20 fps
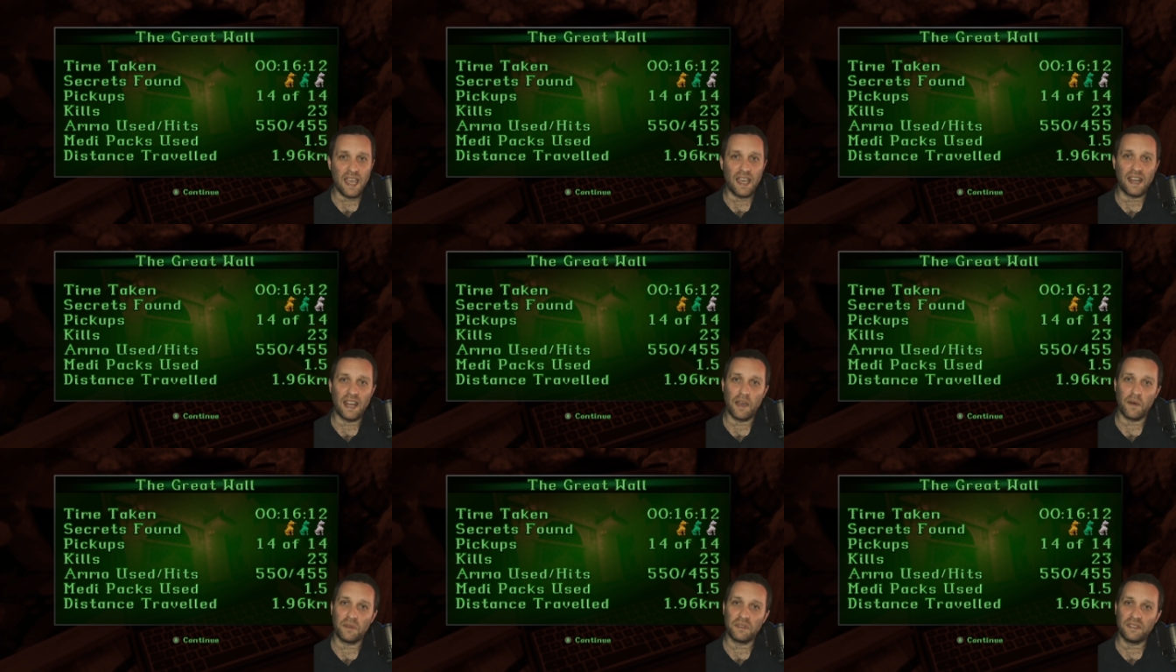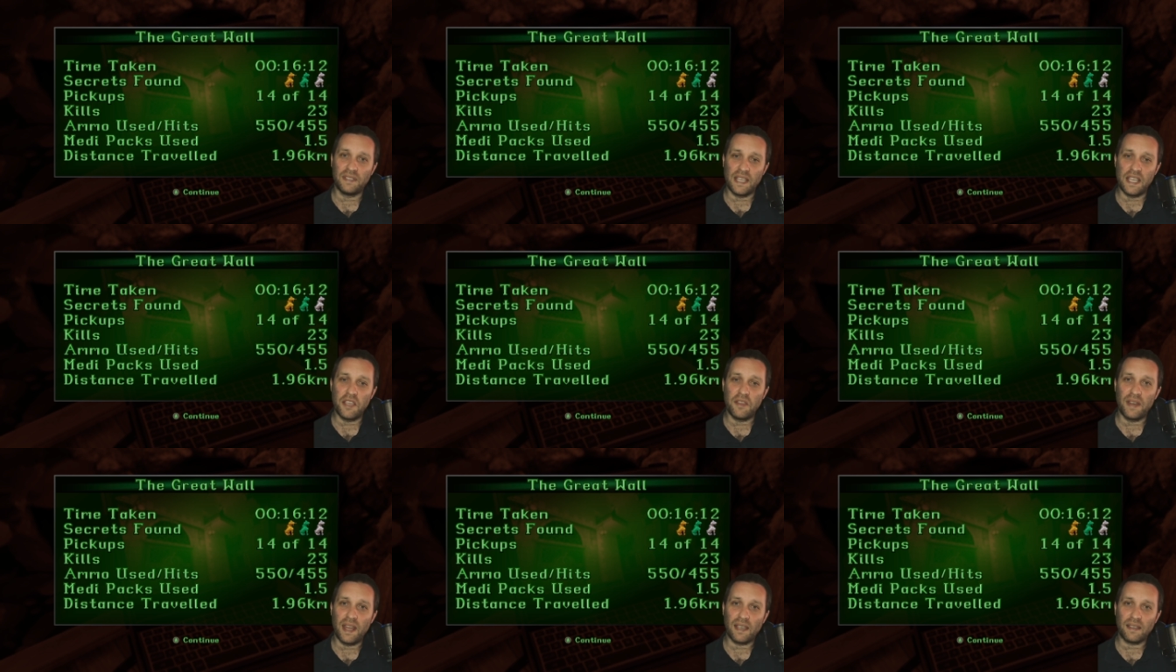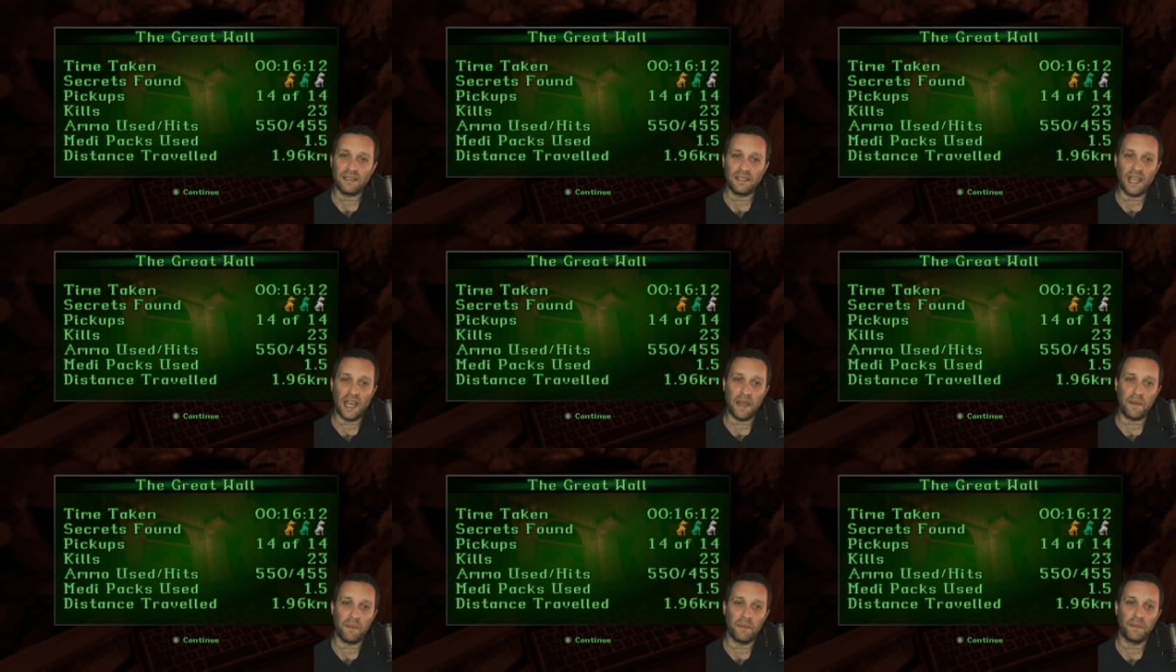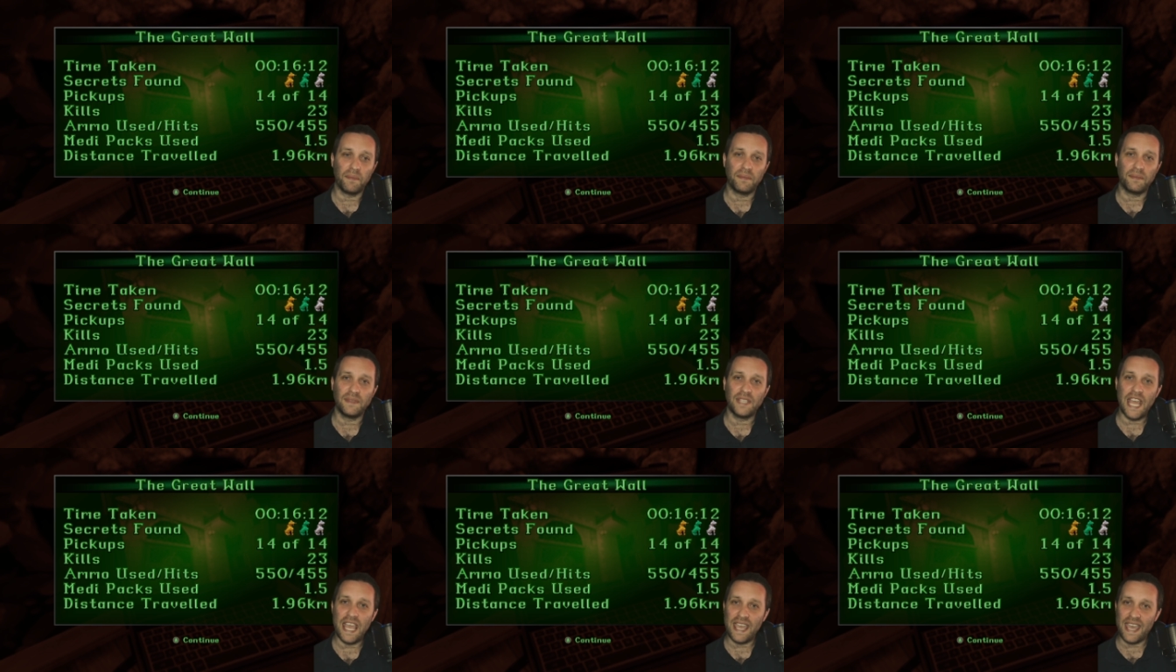and I will see you next time.
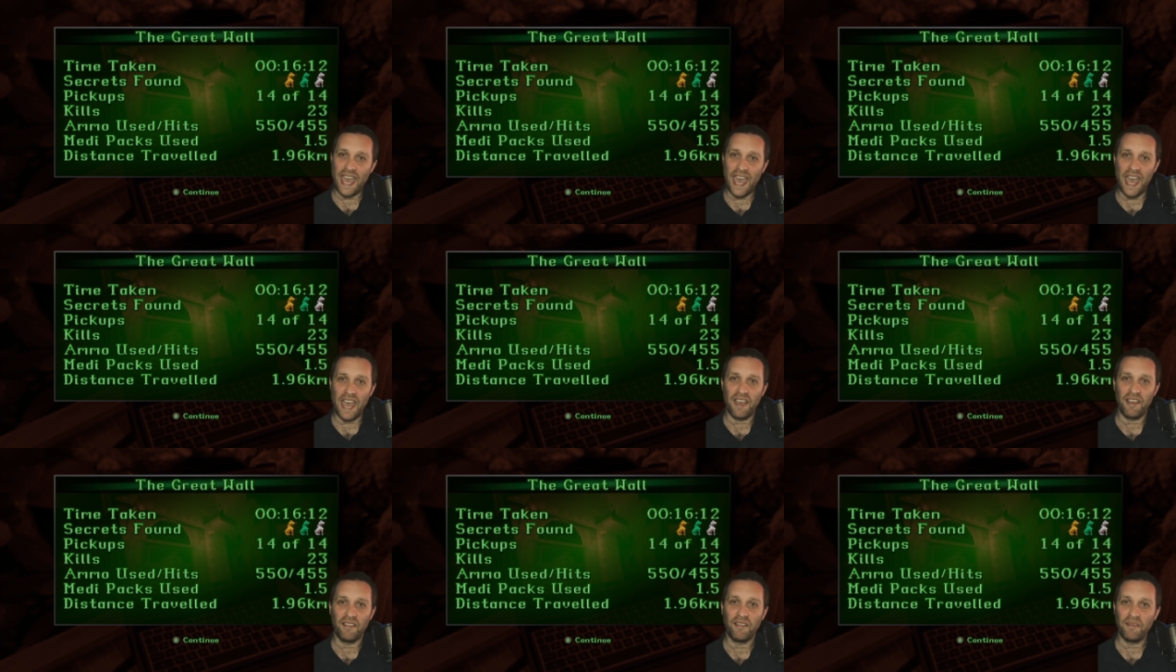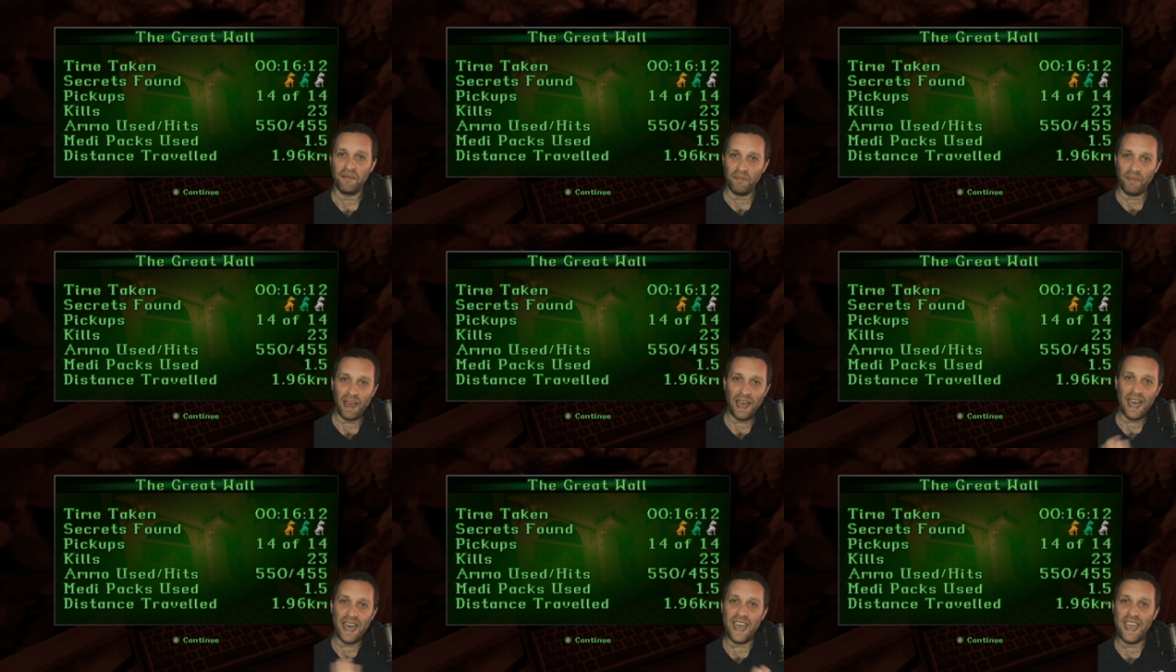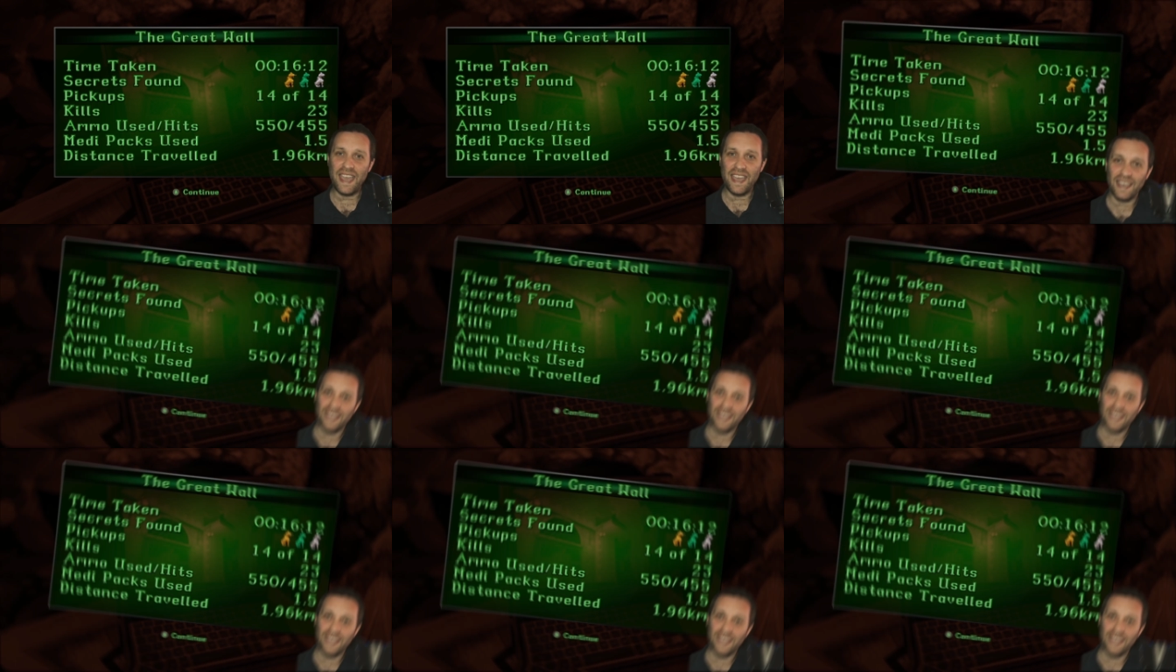Take care. Bye.